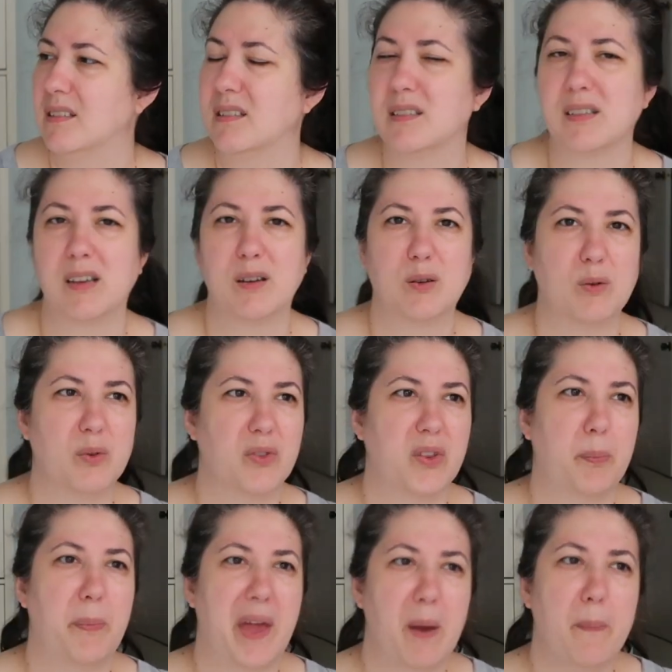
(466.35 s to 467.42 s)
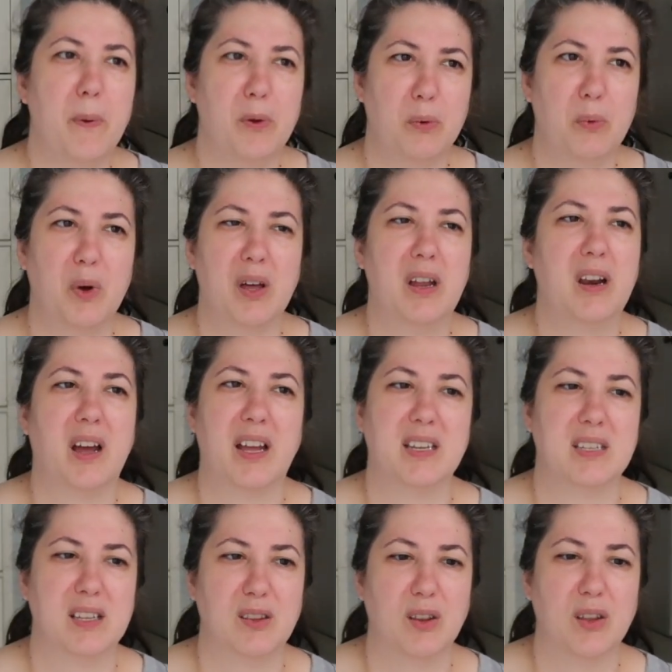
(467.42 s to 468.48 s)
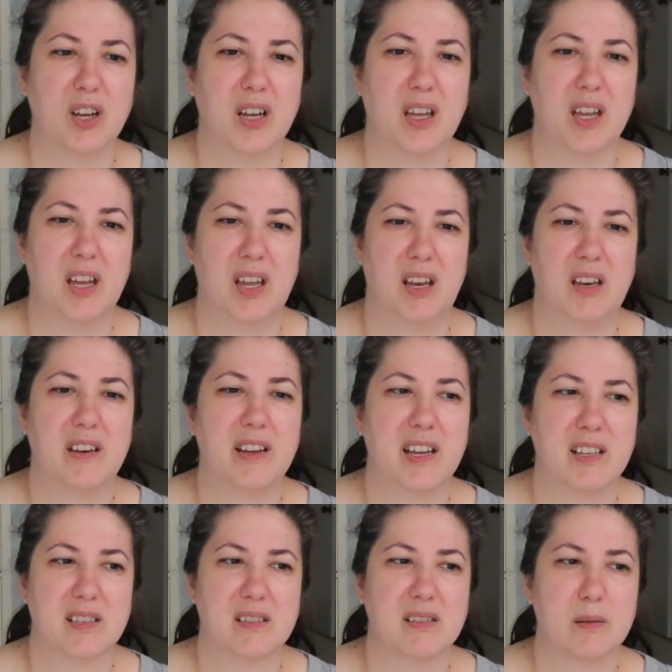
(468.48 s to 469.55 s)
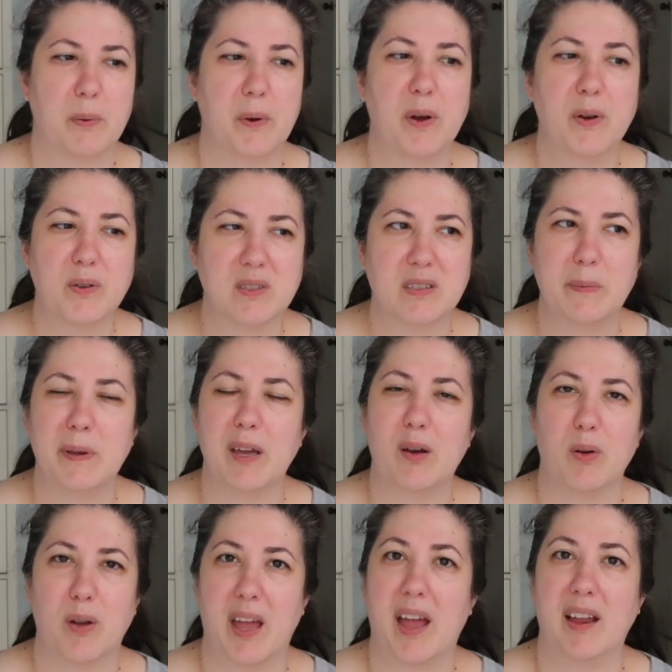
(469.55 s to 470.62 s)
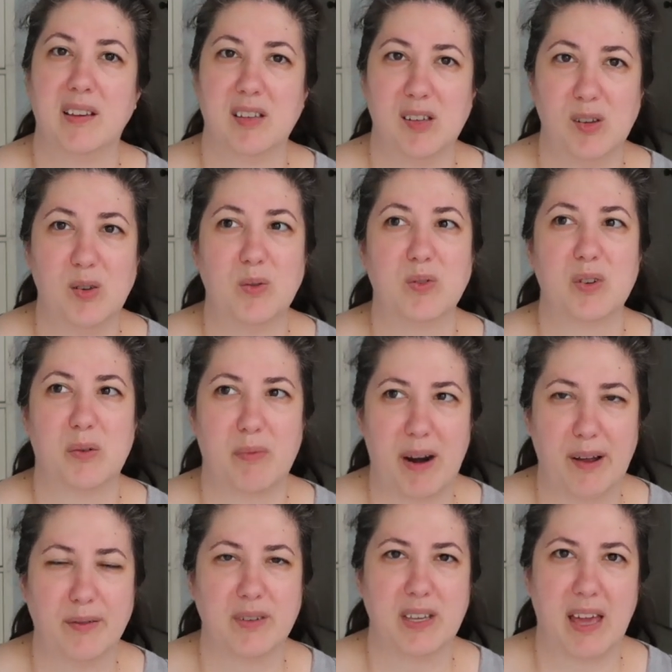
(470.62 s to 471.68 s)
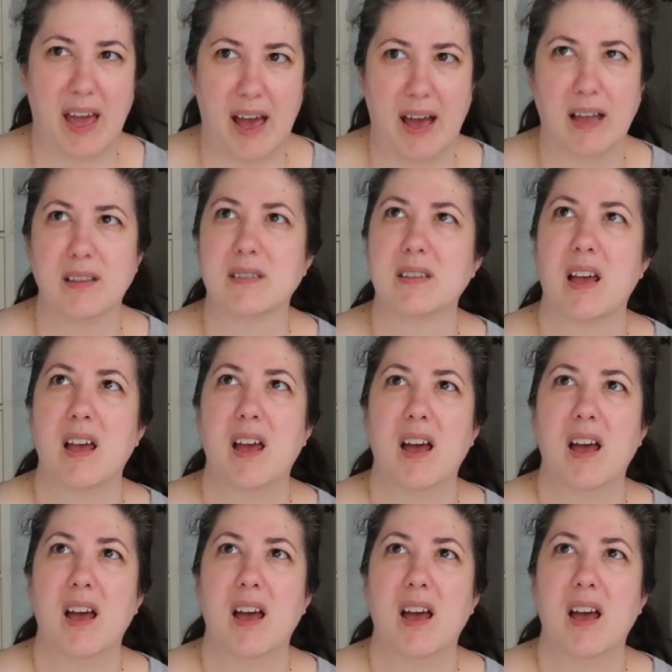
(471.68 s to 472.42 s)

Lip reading: So the bamboo one, I did look, and it's supposed to be okay to use around cats.